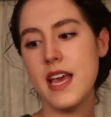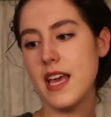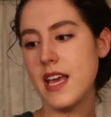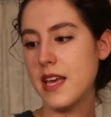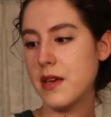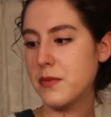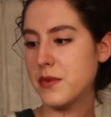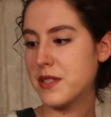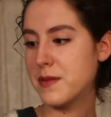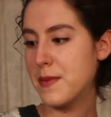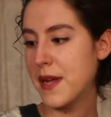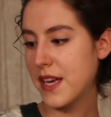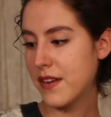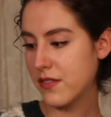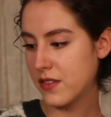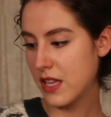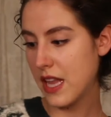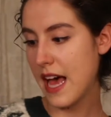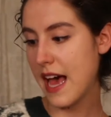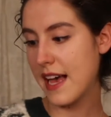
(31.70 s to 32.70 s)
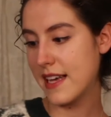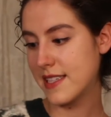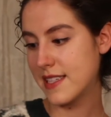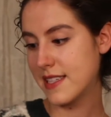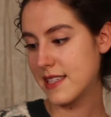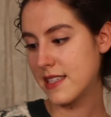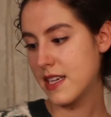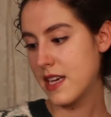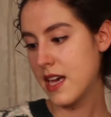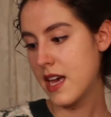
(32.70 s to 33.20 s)
it was made of
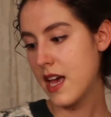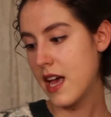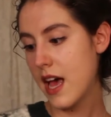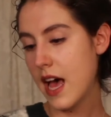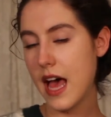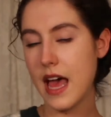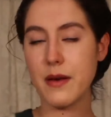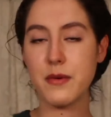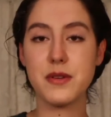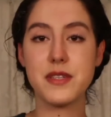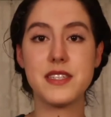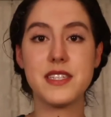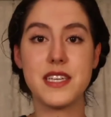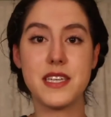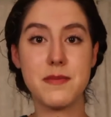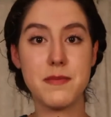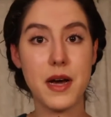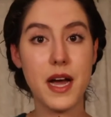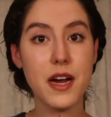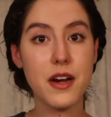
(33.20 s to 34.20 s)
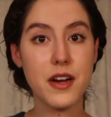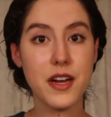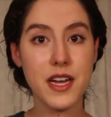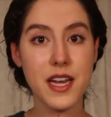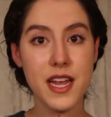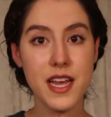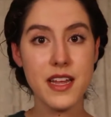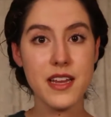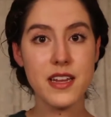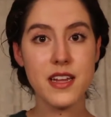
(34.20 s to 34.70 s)
glass. I was admiring
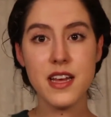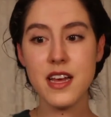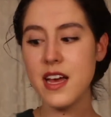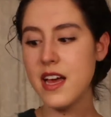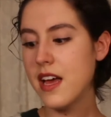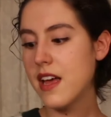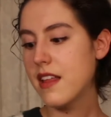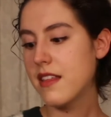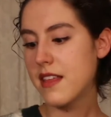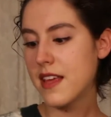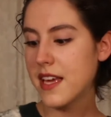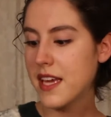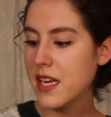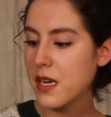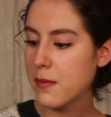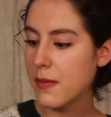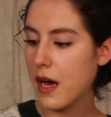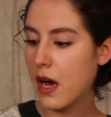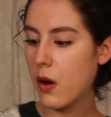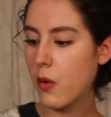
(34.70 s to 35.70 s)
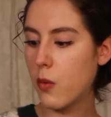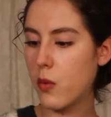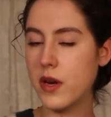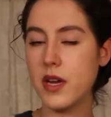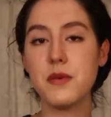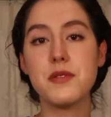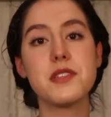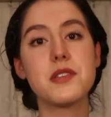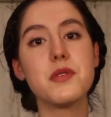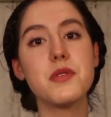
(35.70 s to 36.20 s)
it, thinking about what
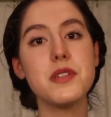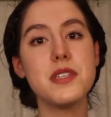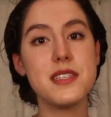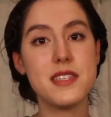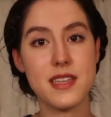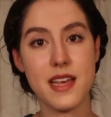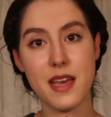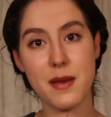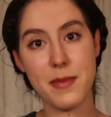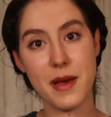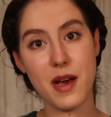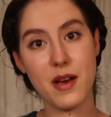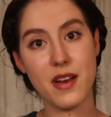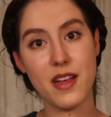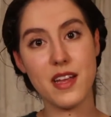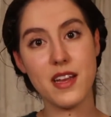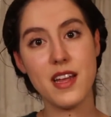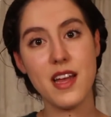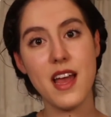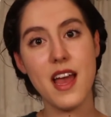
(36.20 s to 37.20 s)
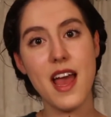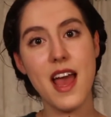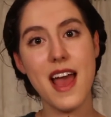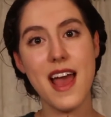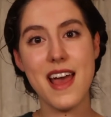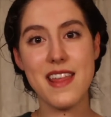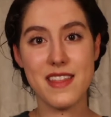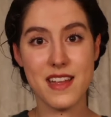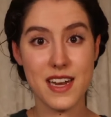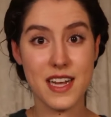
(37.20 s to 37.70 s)
I was going to say about it,
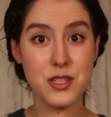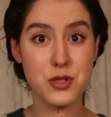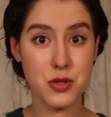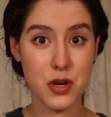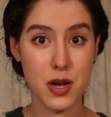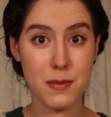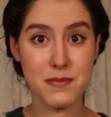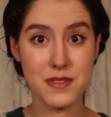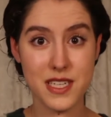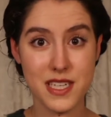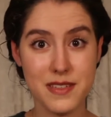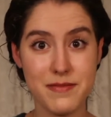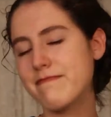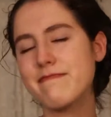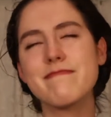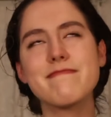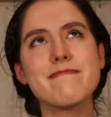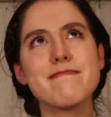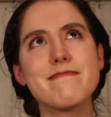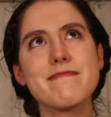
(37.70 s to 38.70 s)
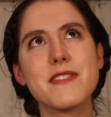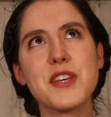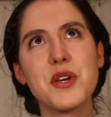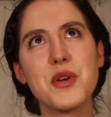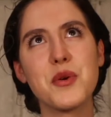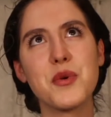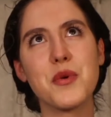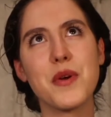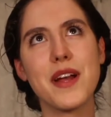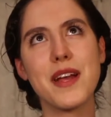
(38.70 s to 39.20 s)
and then I dropped it.
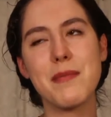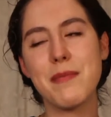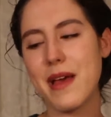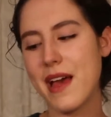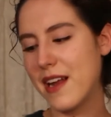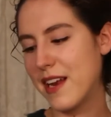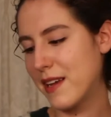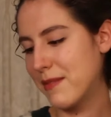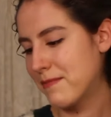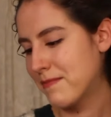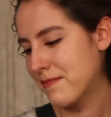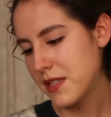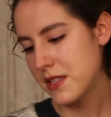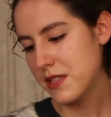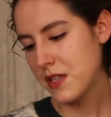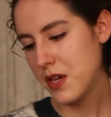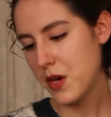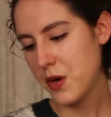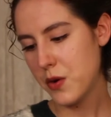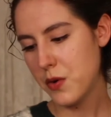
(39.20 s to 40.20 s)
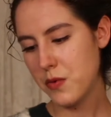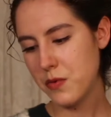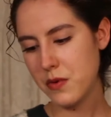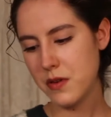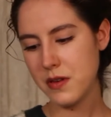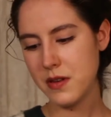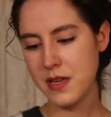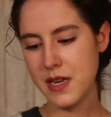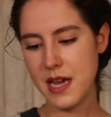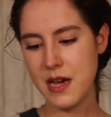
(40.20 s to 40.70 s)
Great, Maddie. So
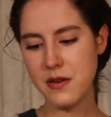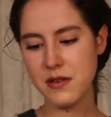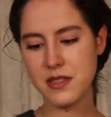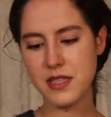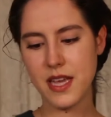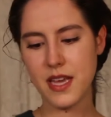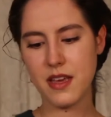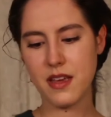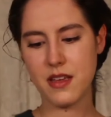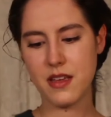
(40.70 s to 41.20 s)
now it's like